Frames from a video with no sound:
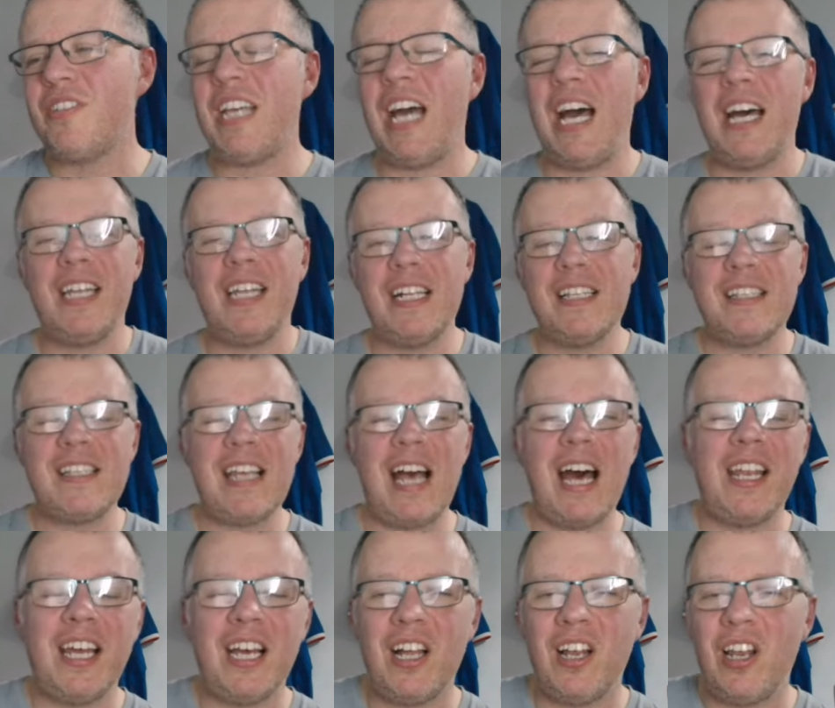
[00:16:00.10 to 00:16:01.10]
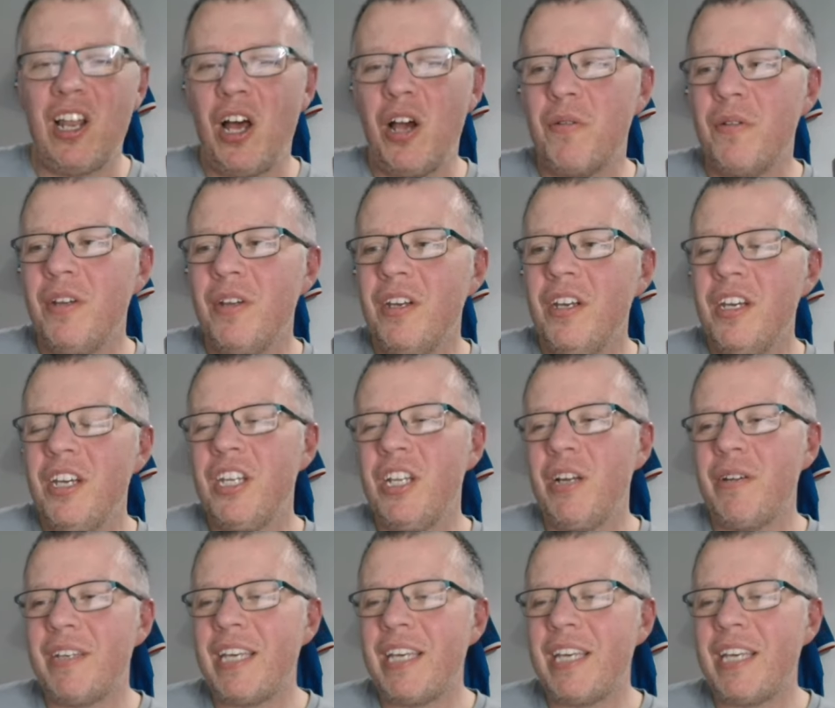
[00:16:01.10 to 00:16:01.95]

Saturday and Saturday alone. You know,